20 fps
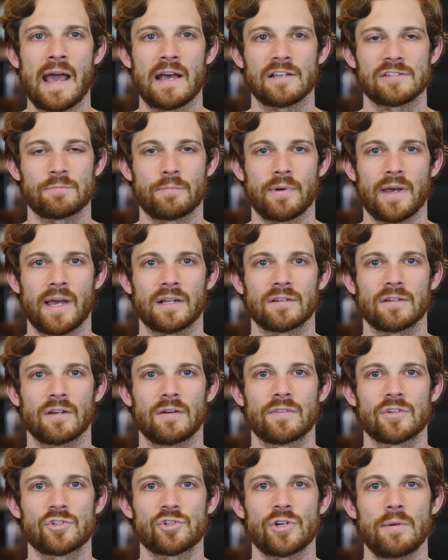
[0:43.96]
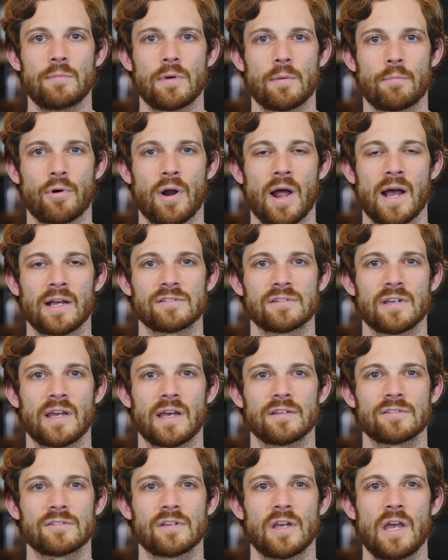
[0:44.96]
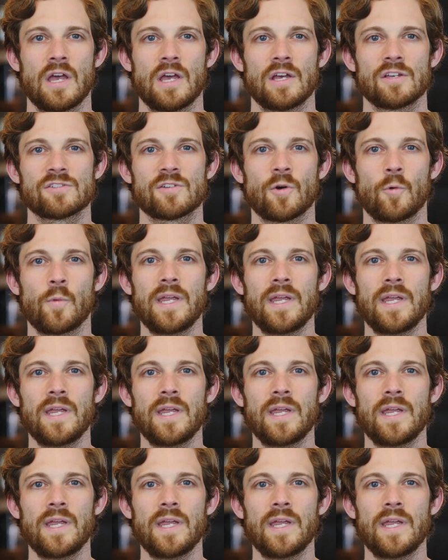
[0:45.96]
aspect of the treatment process. So